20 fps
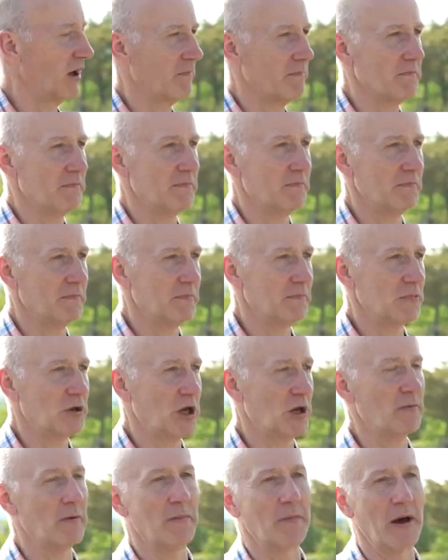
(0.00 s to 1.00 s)
a
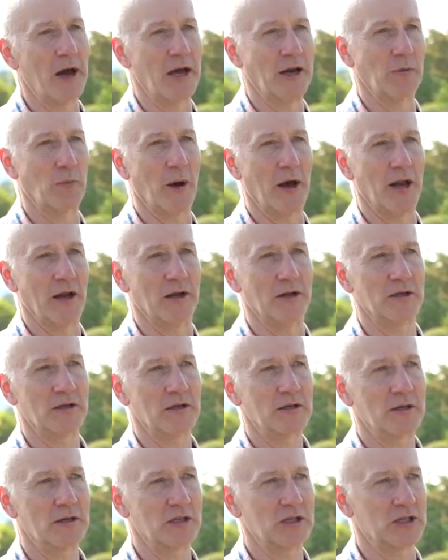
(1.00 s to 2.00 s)
human-made
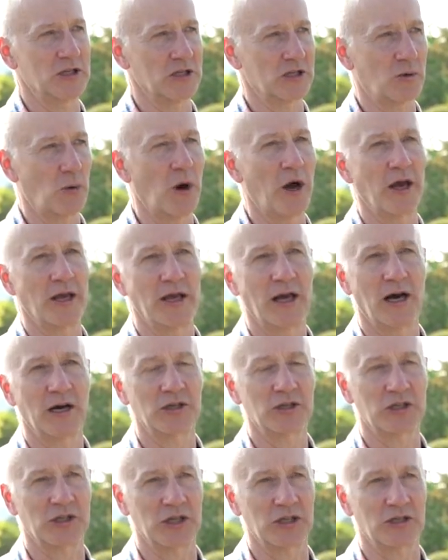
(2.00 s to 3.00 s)
wetland. This is quite a
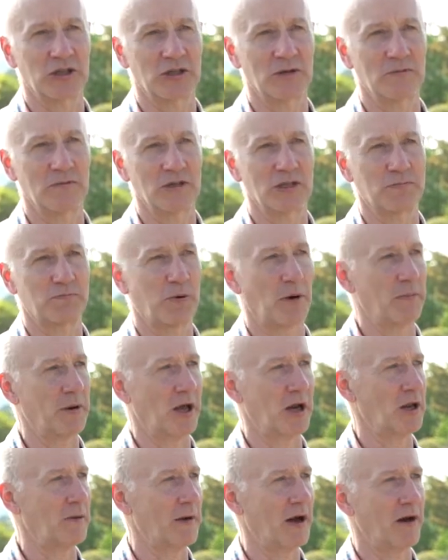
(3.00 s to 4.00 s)
young system. It's
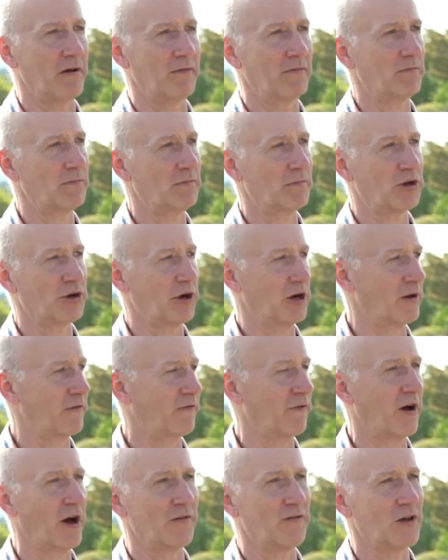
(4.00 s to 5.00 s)
probably only about three to
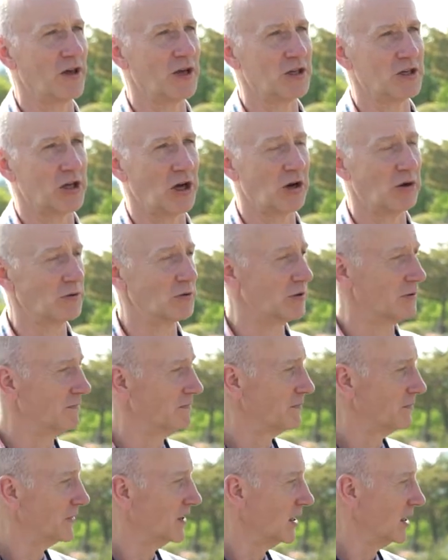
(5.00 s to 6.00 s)
five years old.
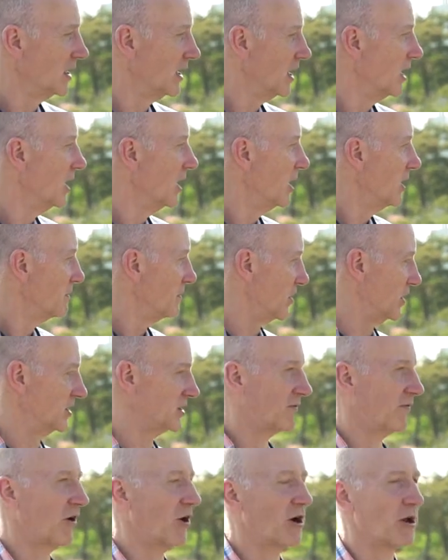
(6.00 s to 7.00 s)
But
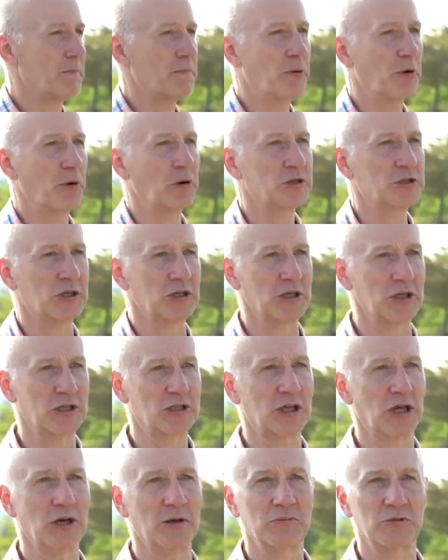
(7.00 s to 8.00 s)
it's very important in
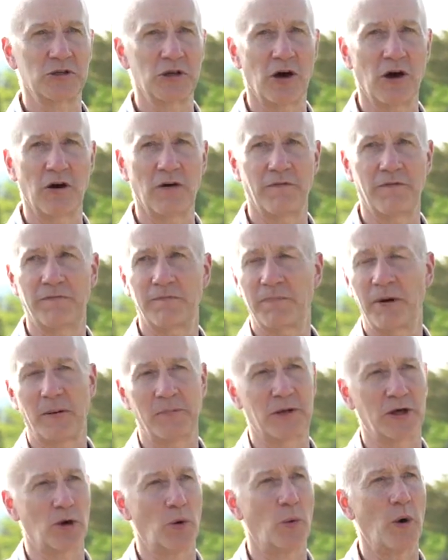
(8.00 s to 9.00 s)
terms of
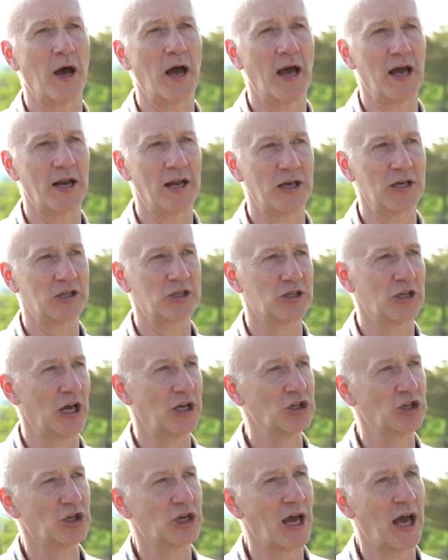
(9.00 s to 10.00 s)
public awareness,
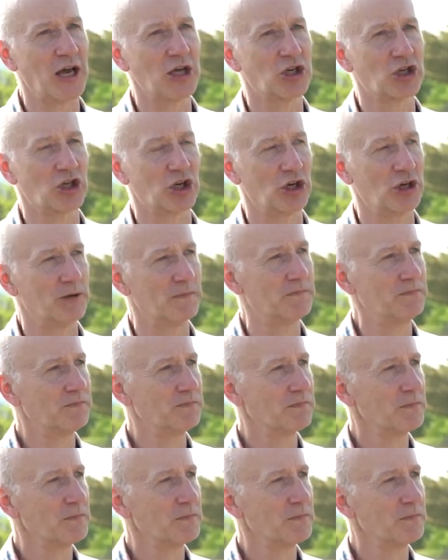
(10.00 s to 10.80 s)
education,